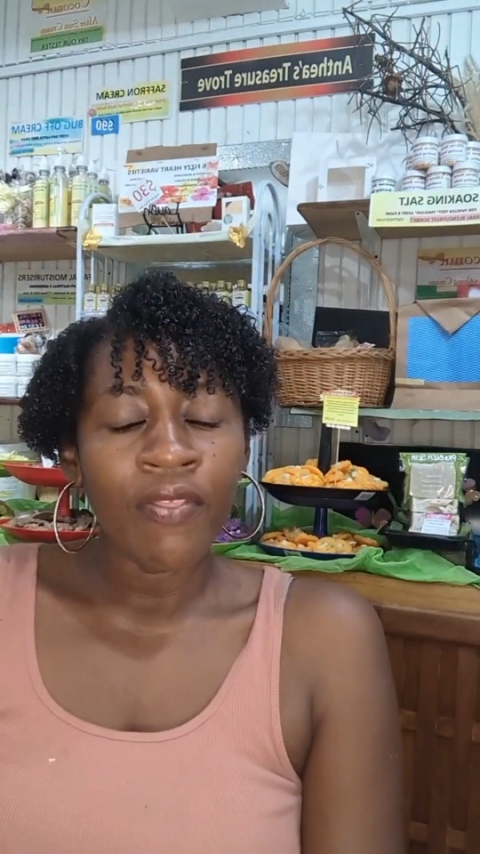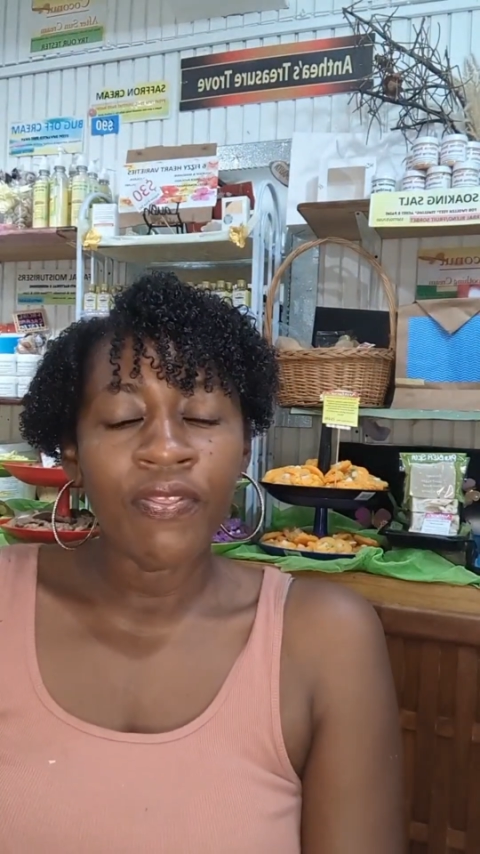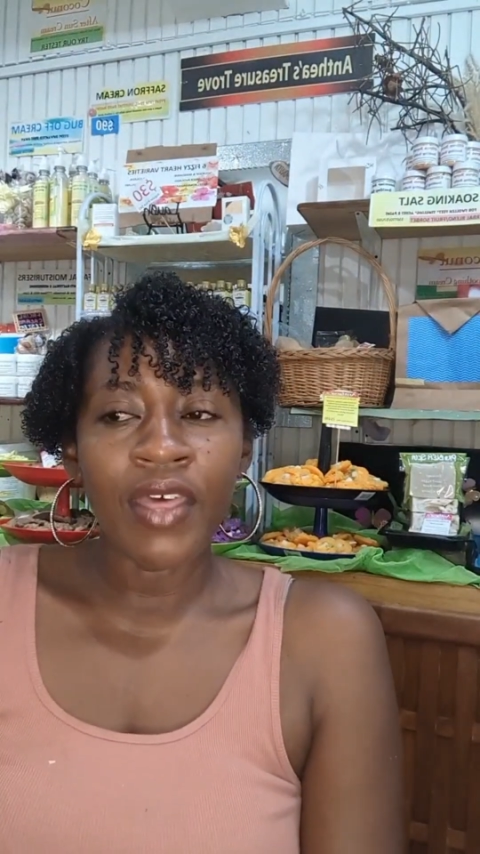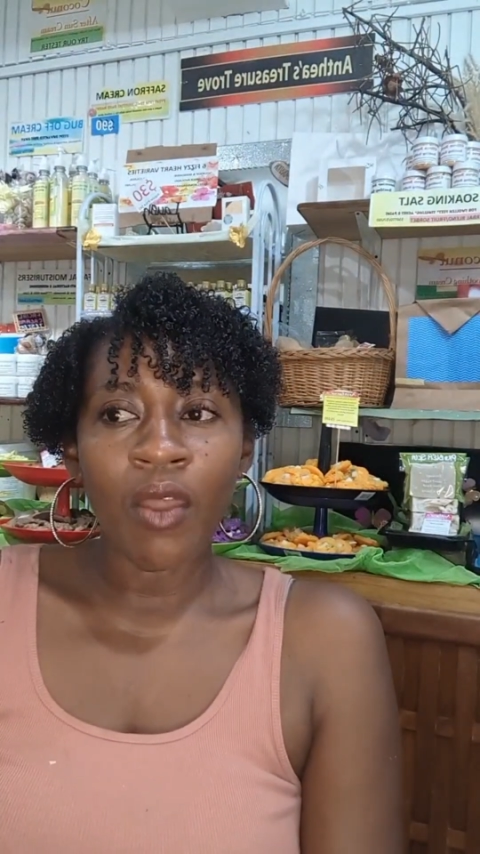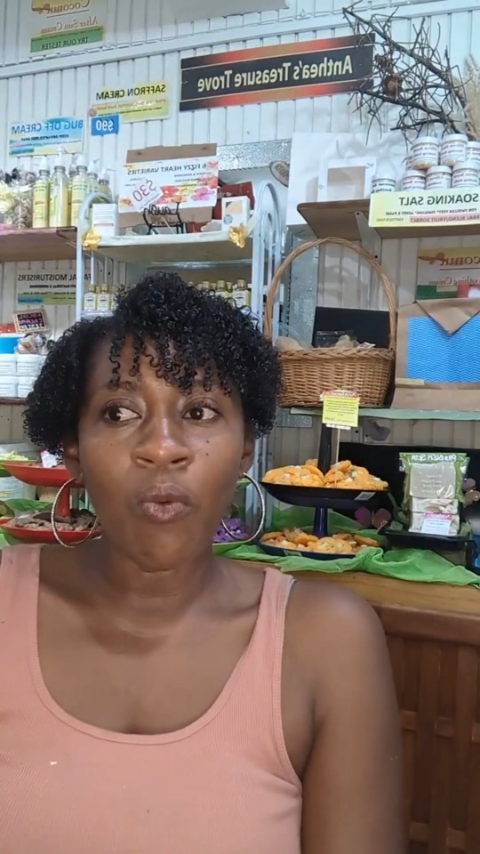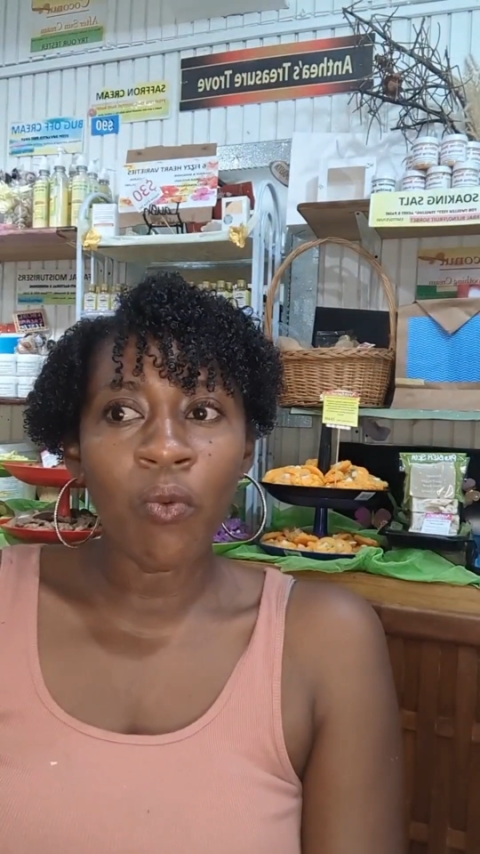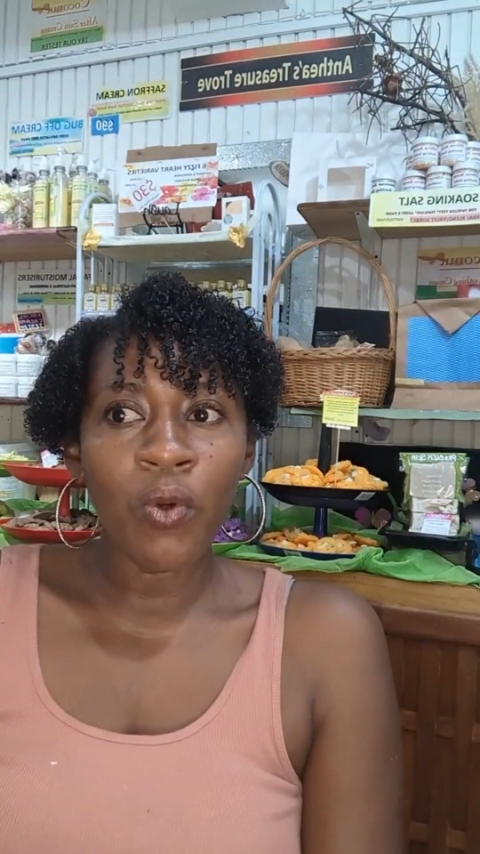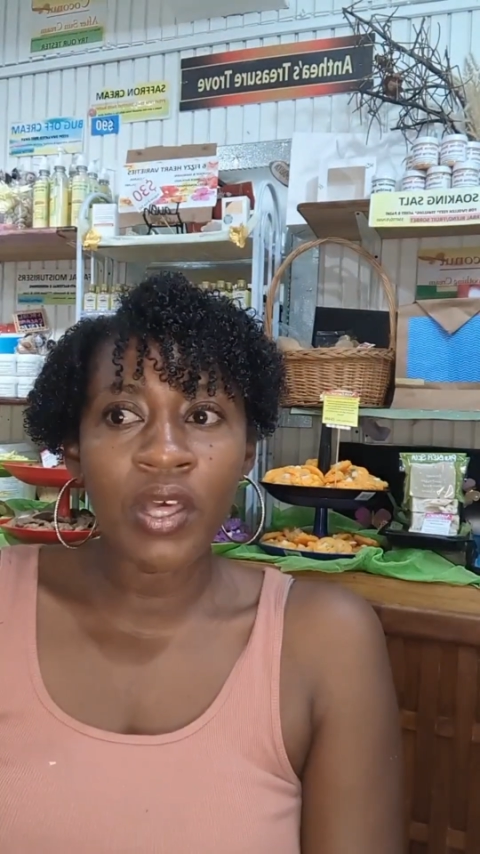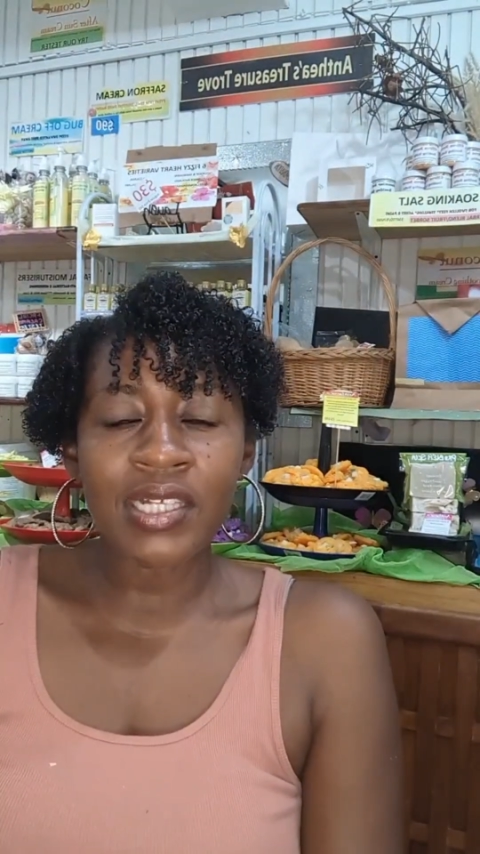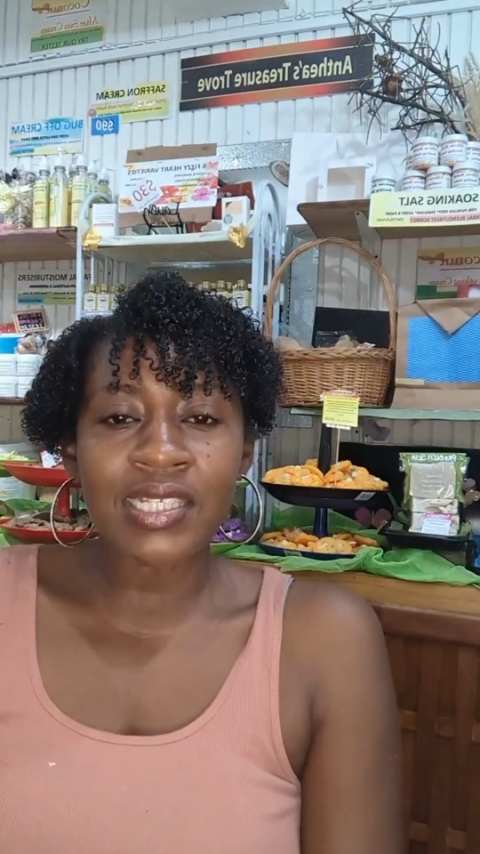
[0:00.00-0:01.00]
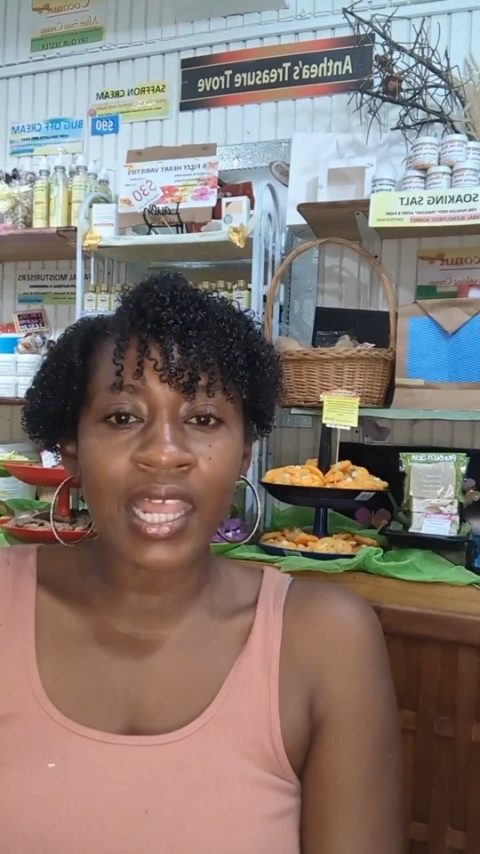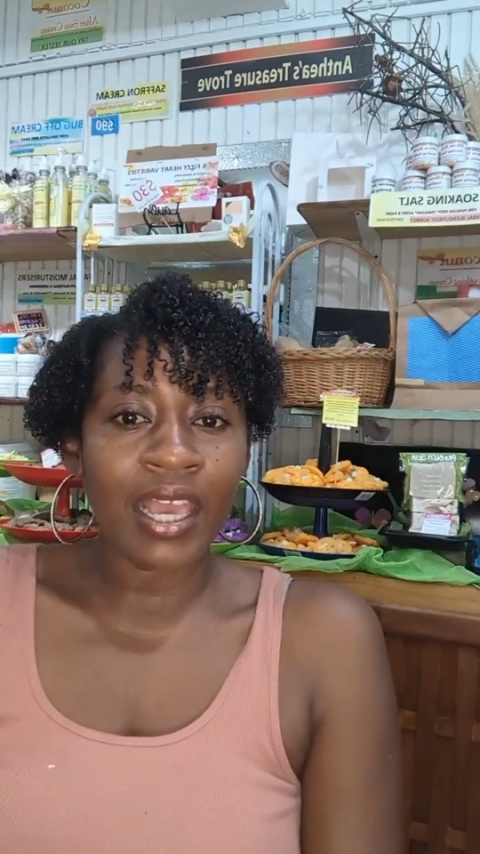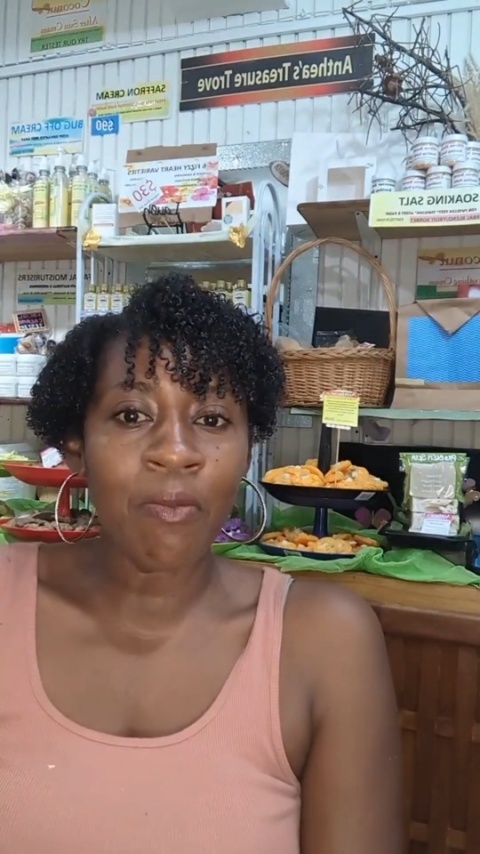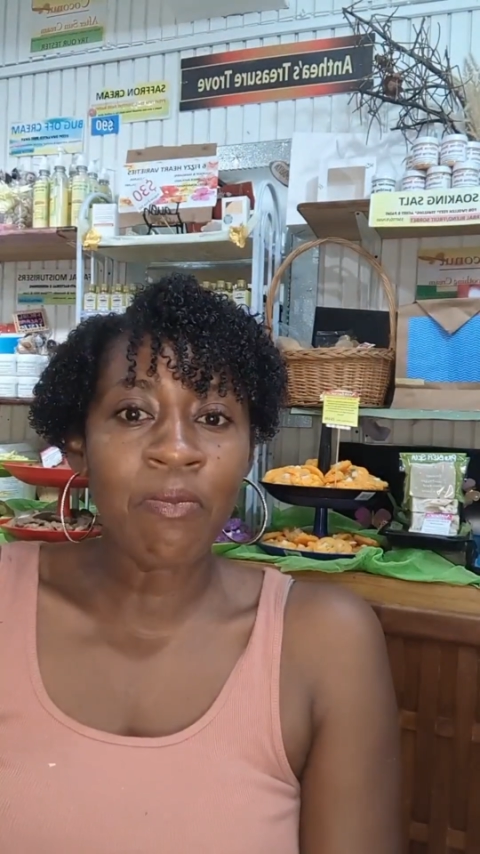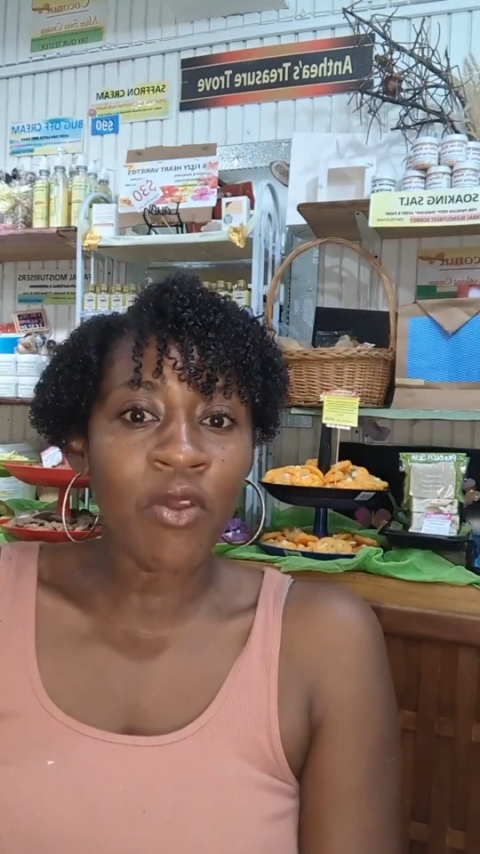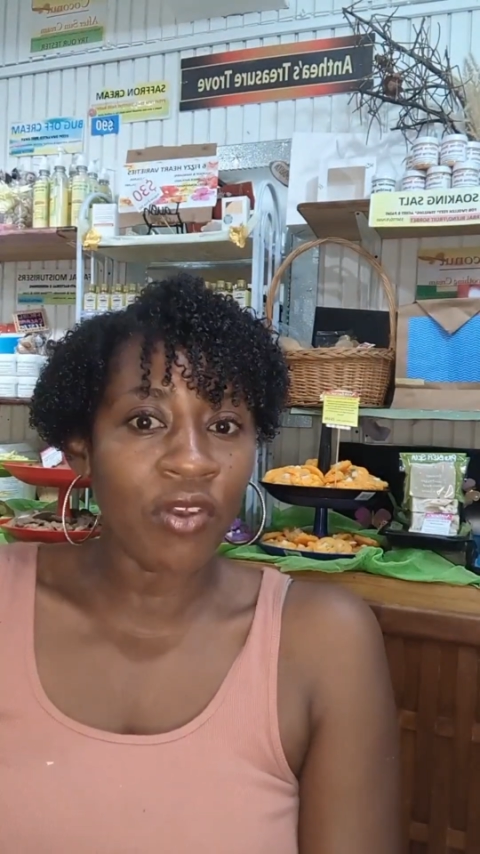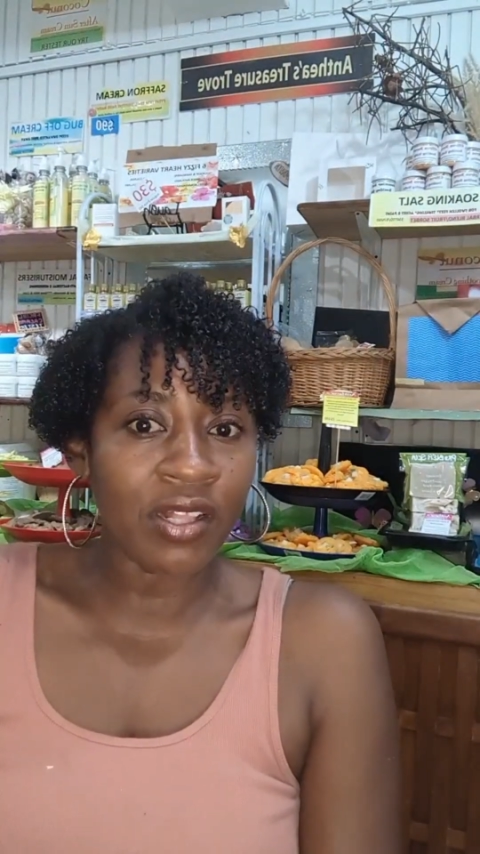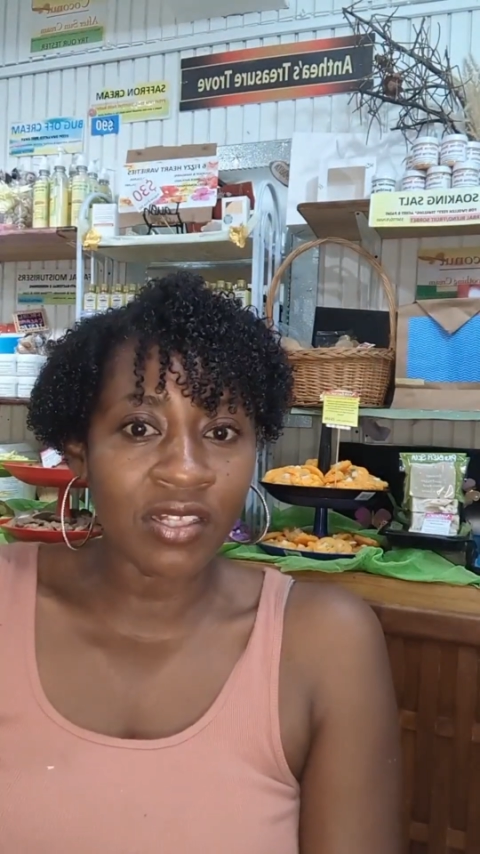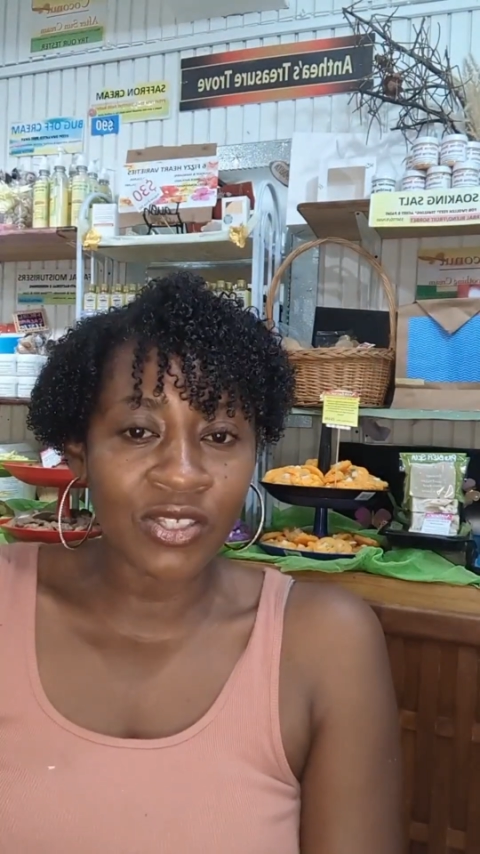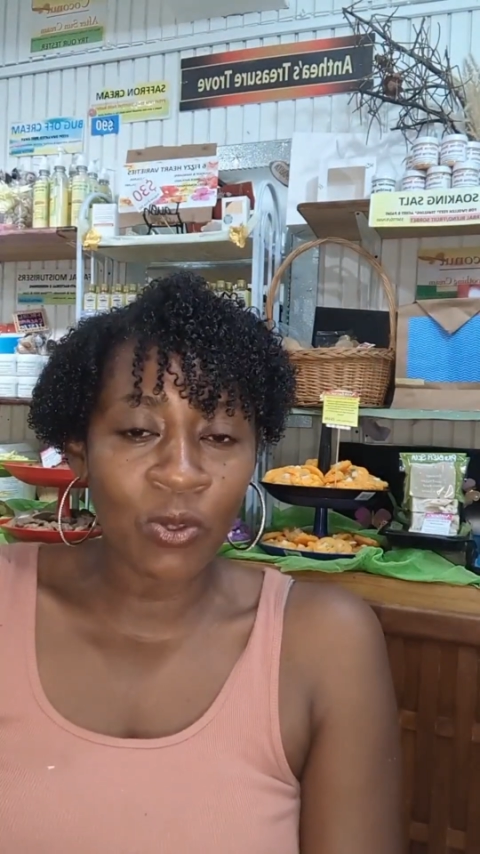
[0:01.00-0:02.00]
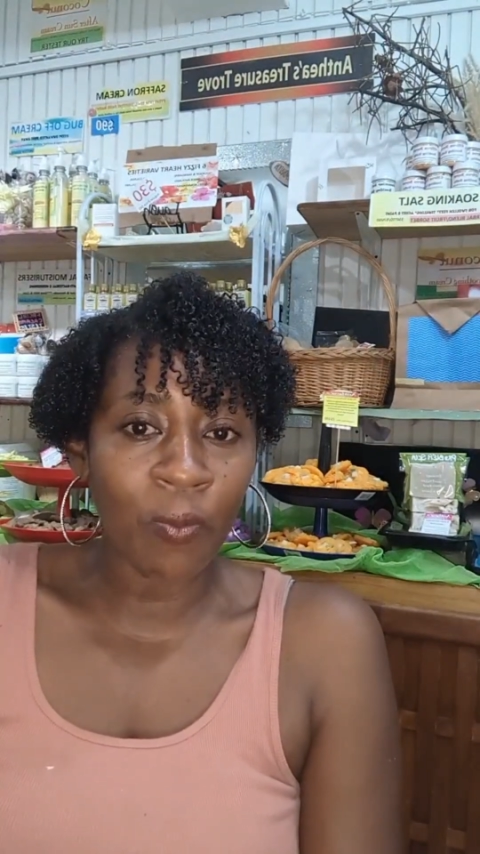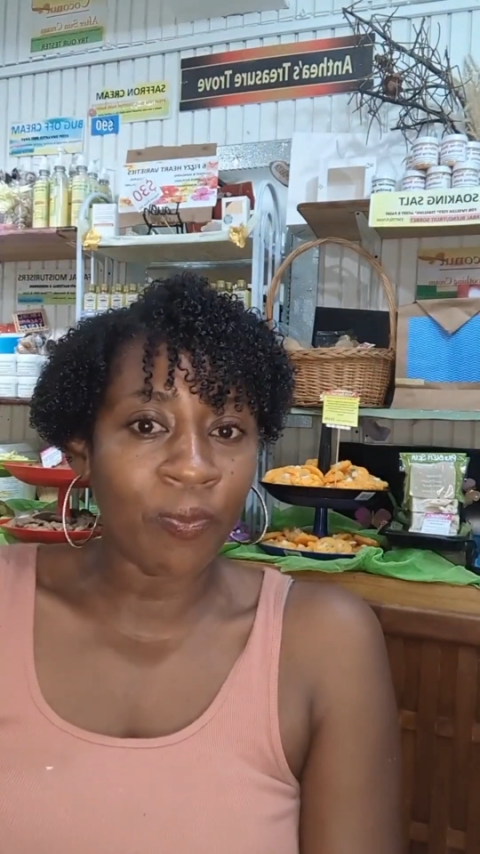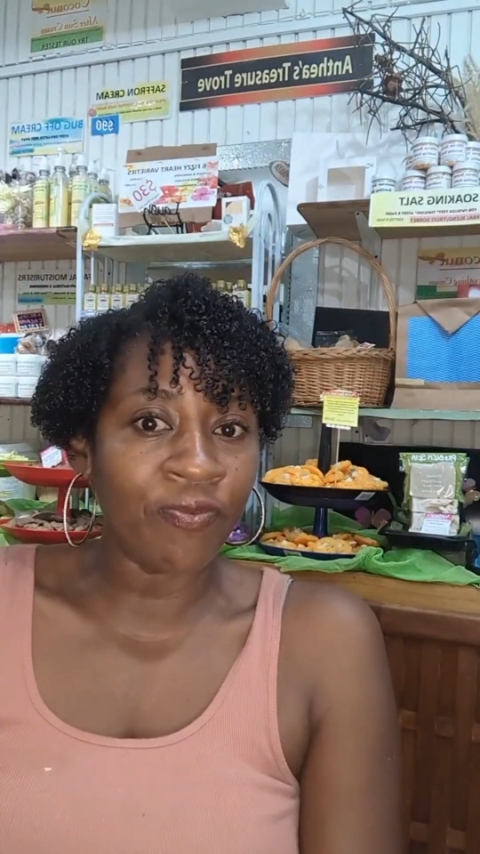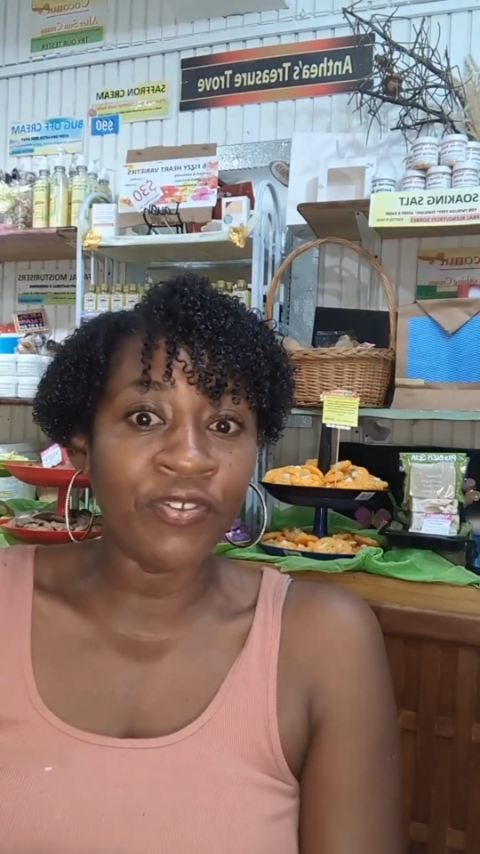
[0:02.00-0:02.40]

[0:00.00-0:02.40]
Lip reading: that works like a miracle soap